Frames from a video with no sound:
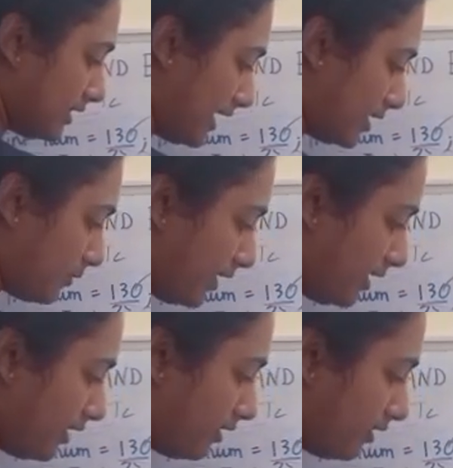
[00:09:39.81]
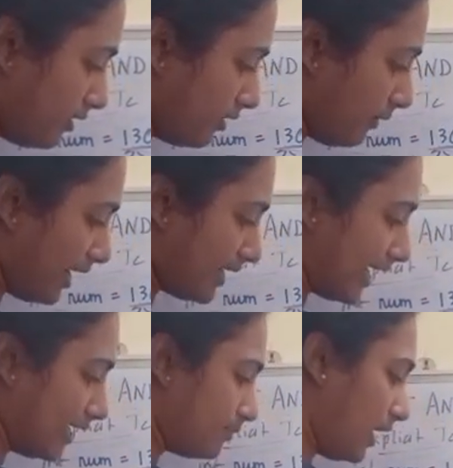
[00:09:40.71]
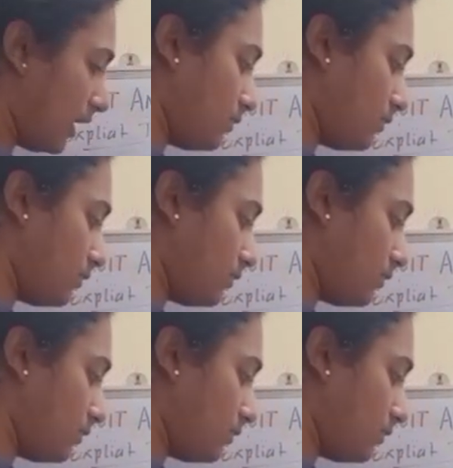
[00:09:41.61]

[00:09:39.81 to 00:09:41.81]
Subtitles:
That way, while type